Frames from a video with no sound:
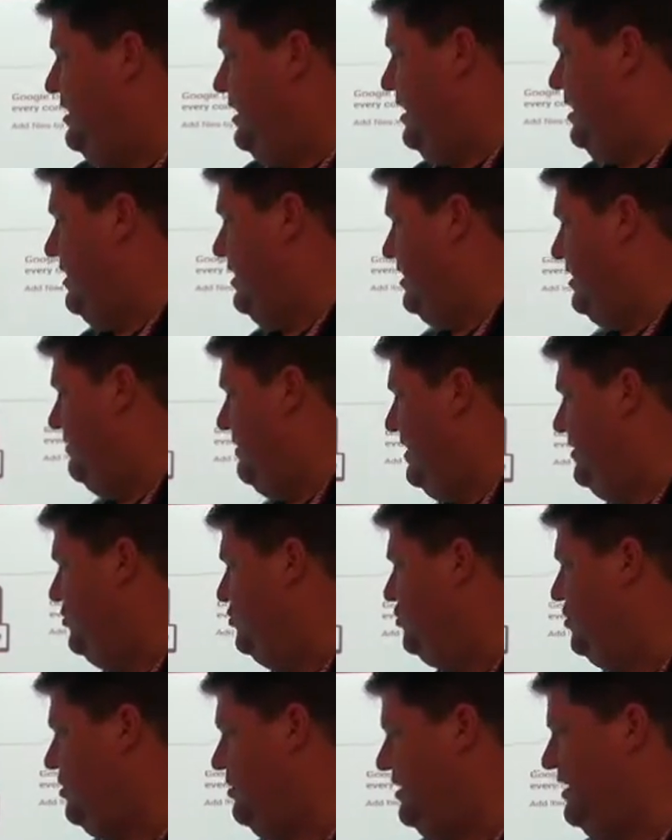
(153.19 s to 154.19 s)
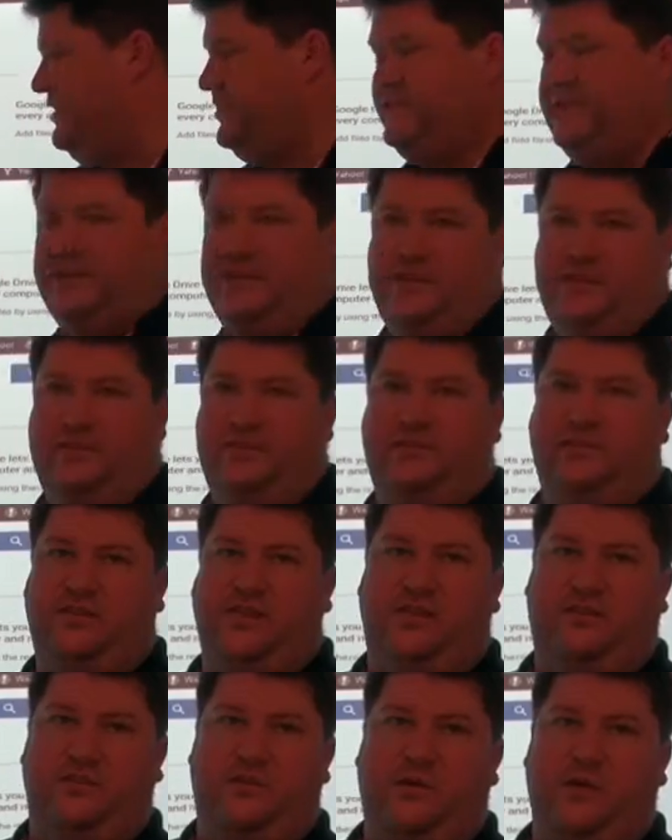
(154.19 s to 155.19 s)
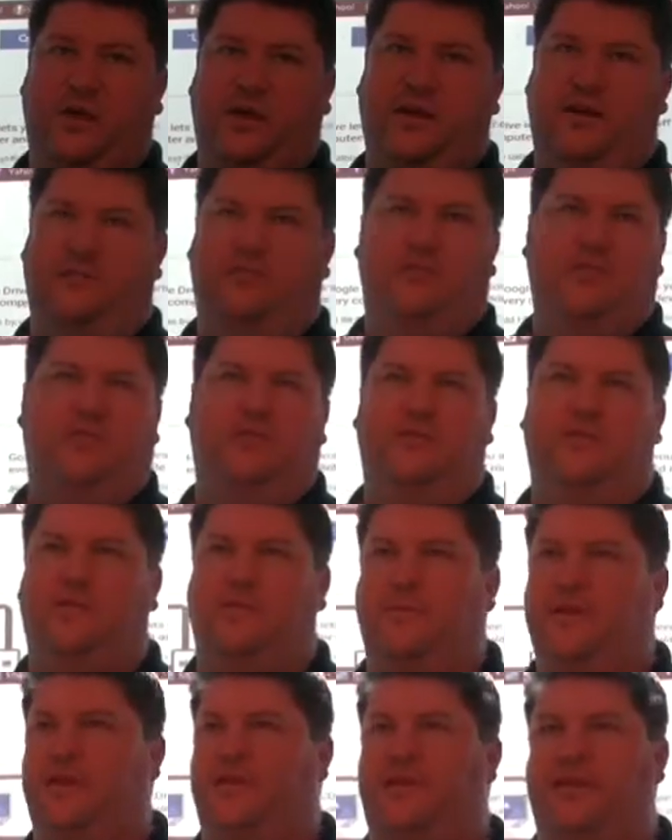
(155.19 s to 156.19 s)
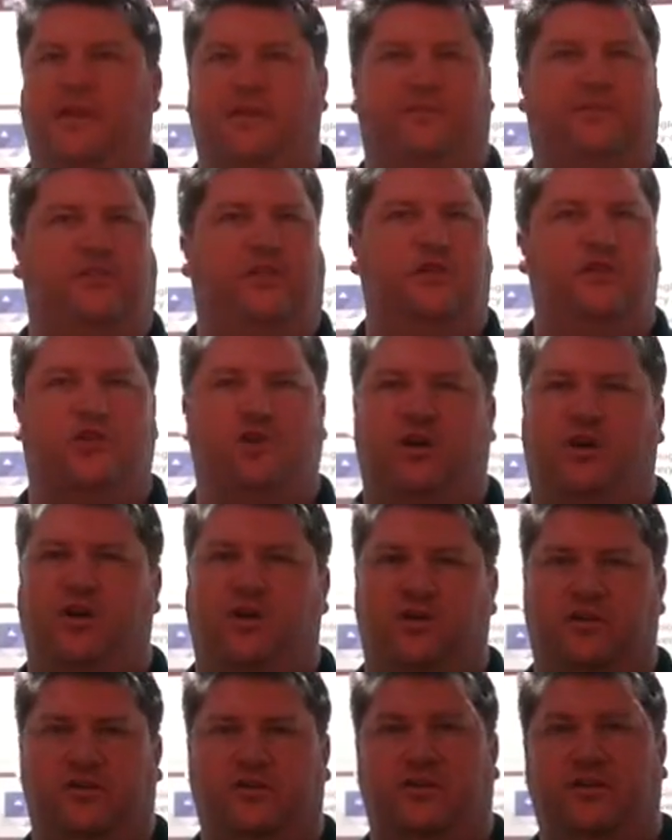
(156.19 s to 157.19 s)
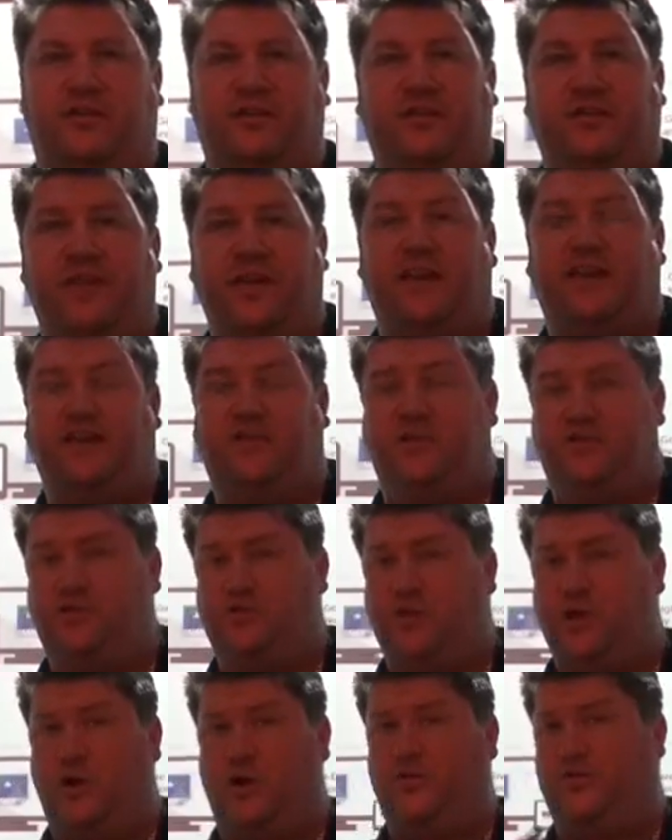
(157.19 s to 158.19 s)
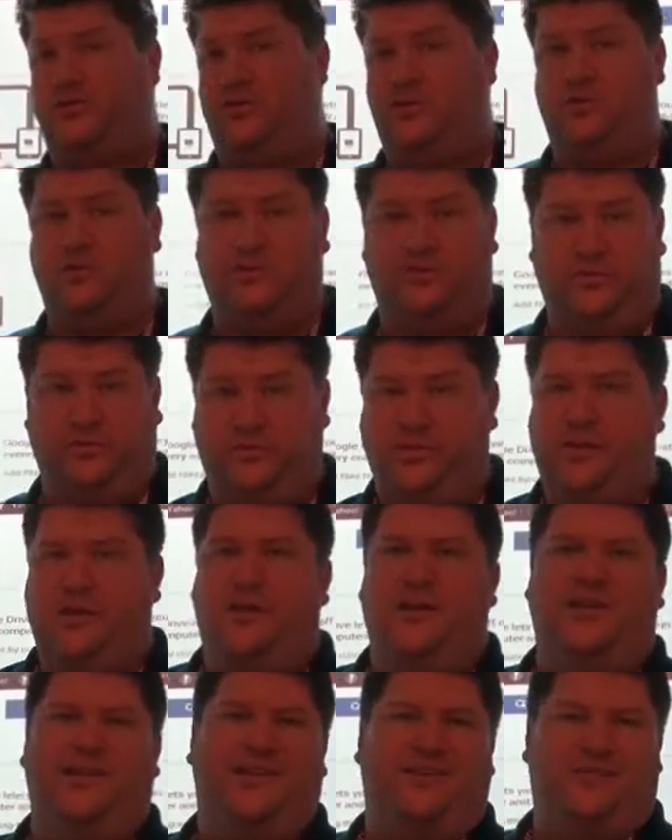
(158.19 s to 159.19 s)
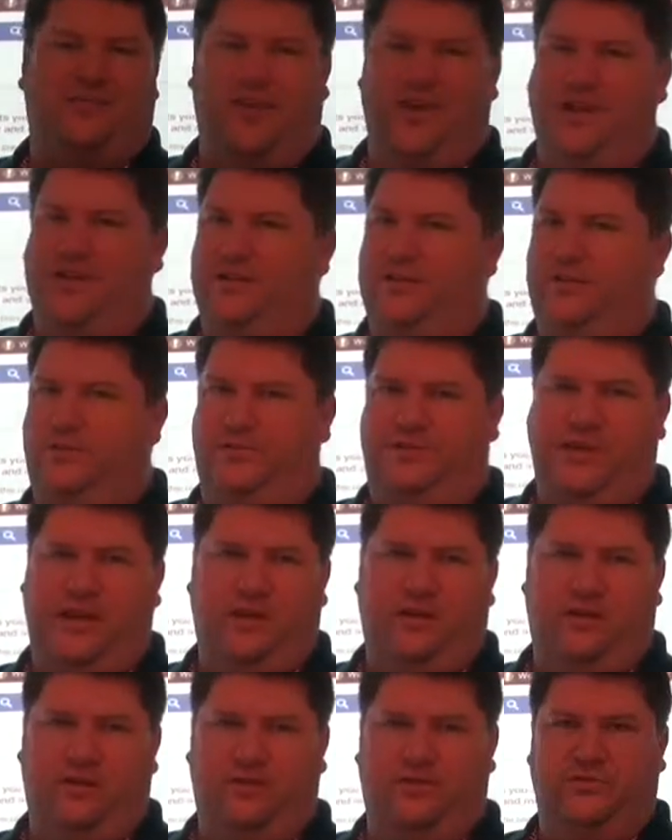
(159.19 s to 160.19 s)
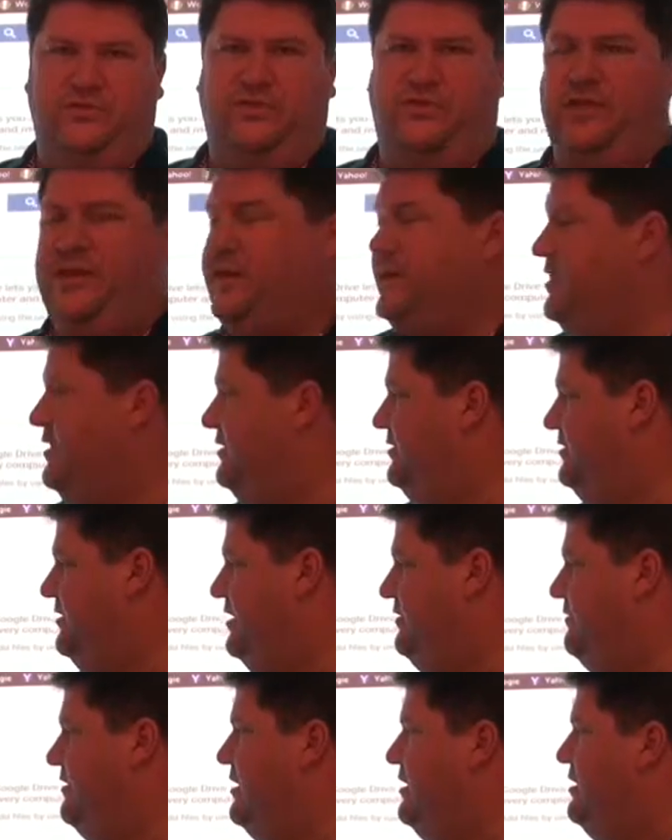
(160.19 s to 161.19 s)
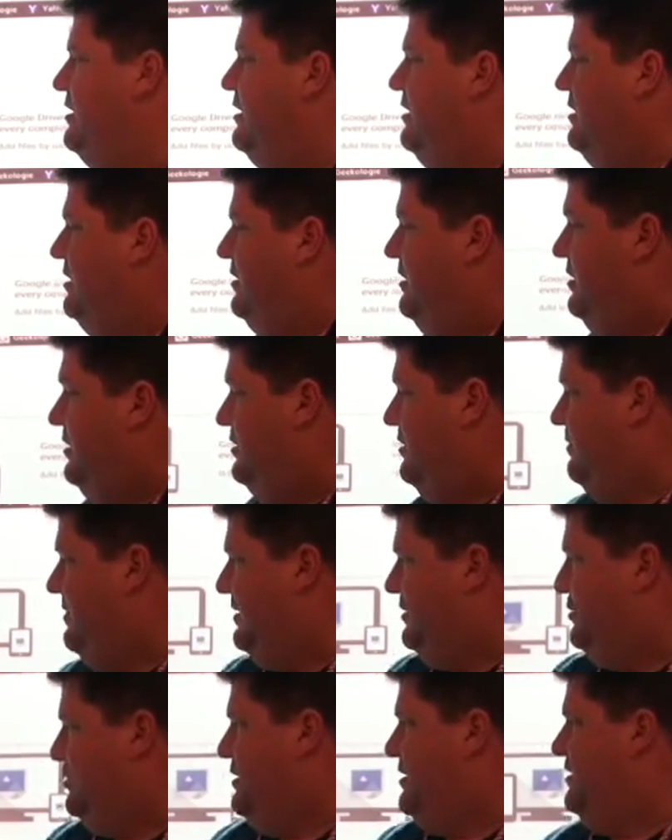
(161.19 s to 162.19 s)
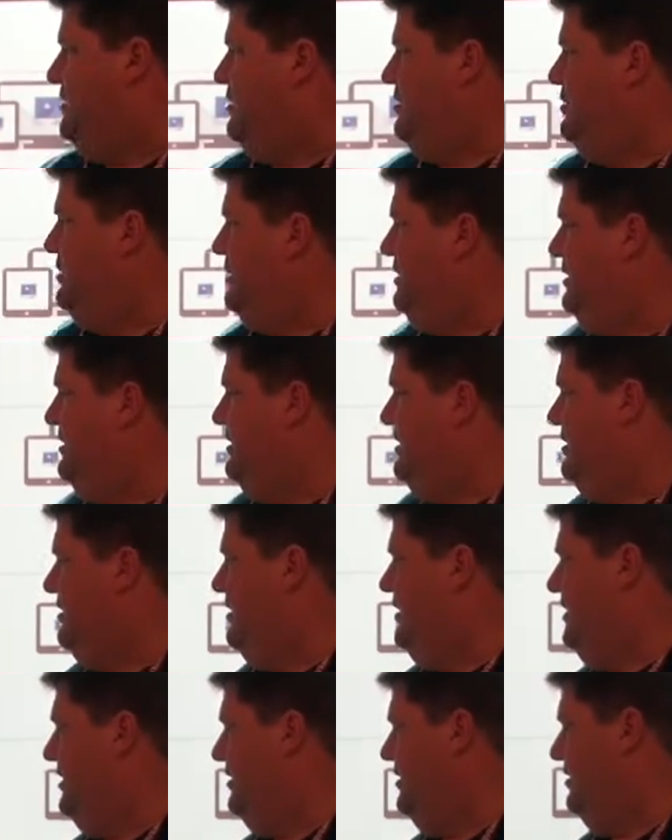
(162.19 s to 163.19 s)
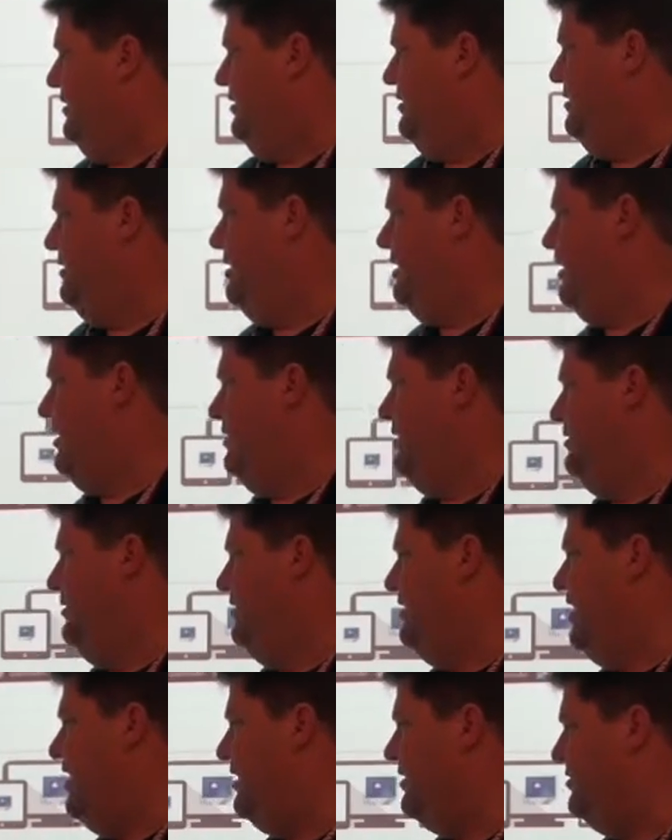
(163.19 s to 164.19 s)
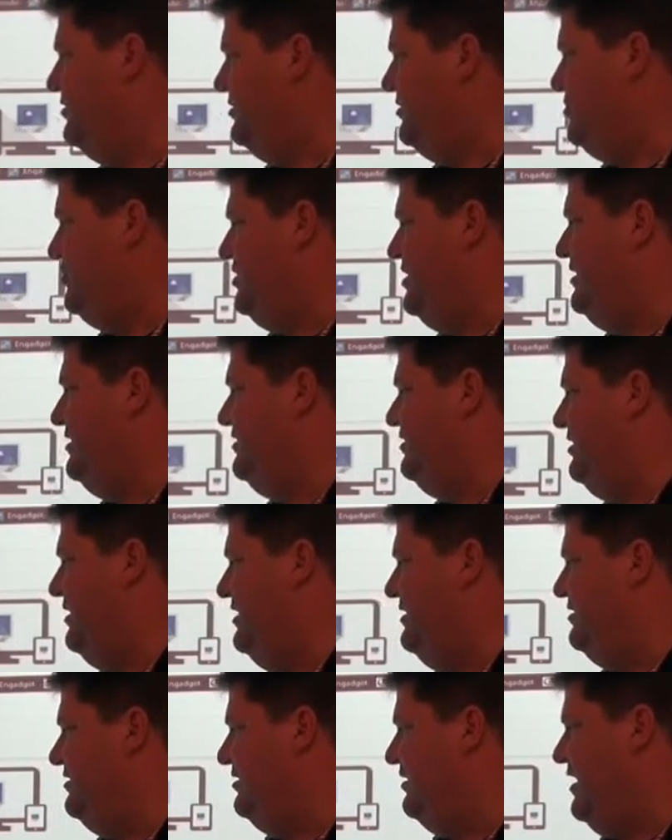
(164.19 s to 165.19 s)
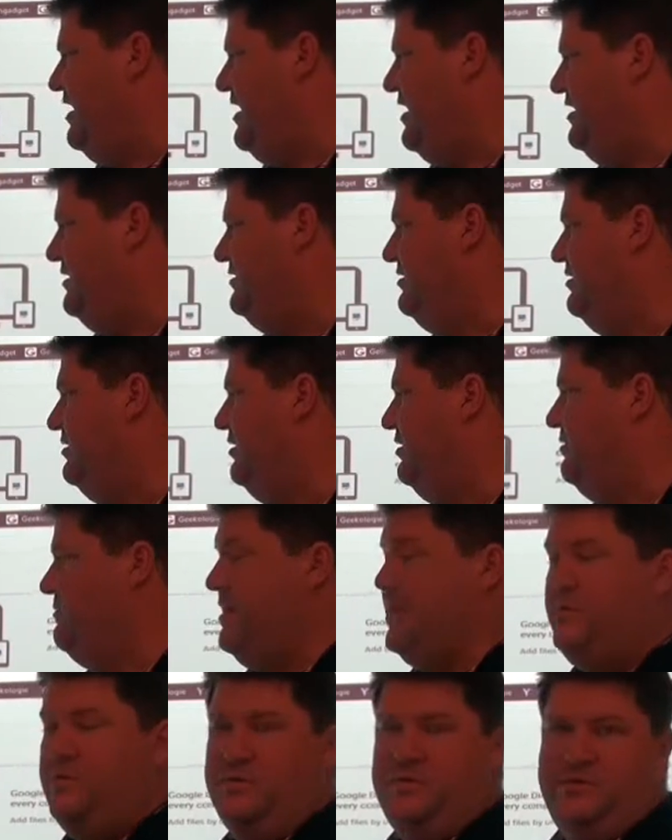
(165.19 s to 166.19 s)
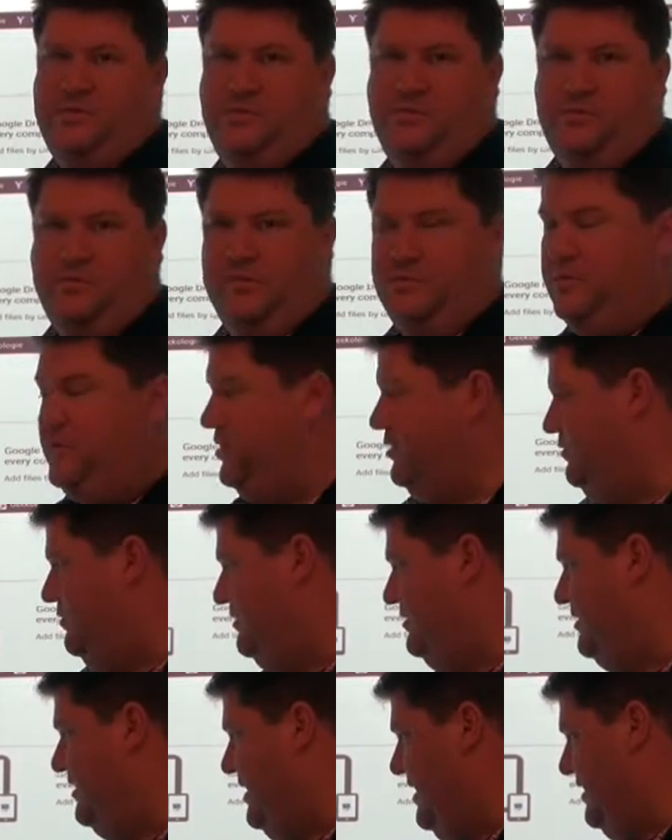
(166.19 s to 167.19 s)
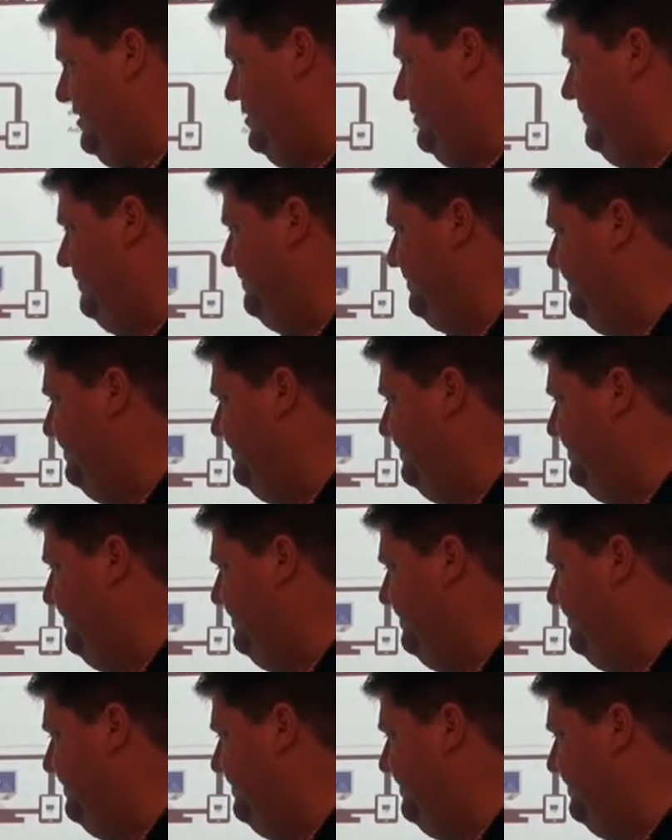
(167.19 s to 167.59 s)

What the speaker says: And drawings is if you're going to make like a flow chart or something like that, unless you draw circles, triangles, arrows, all that kind of stuff. The big three though that are here, the docs, sheets, and slides are the main ones that we'll be working with today though.